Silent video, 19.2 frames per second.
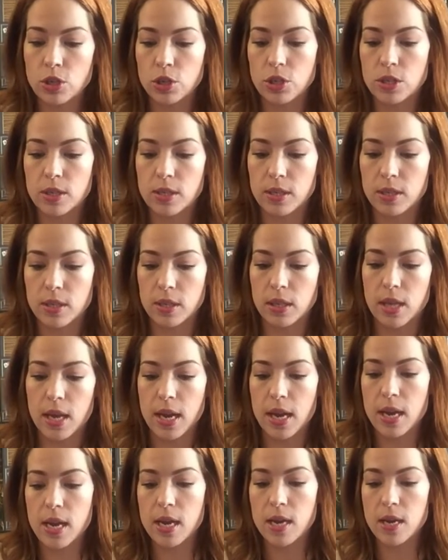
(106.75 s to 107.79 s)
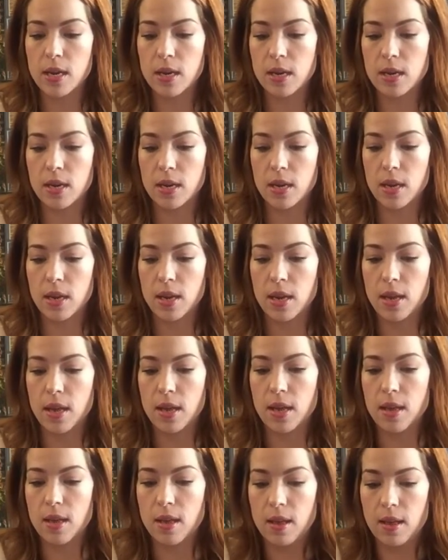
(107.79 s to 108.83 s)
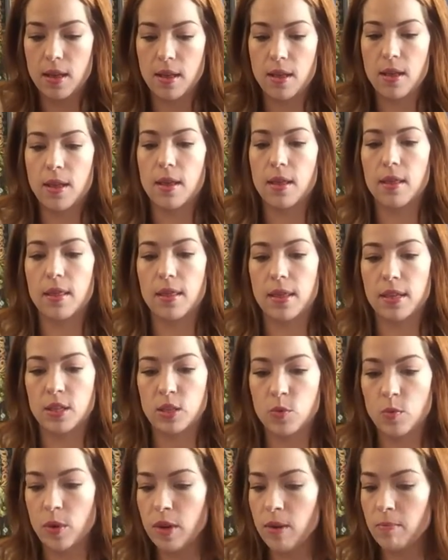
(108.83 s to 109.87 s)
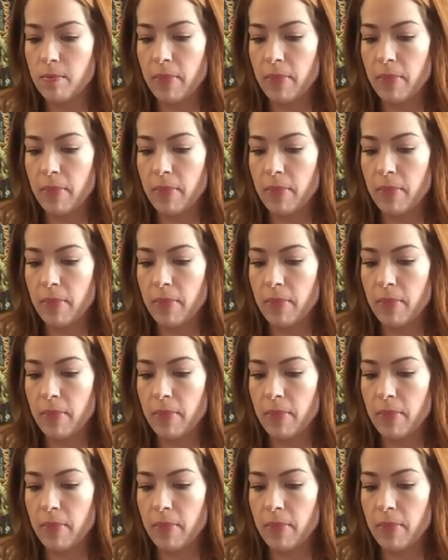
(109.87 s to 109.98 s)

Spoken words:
just like this one,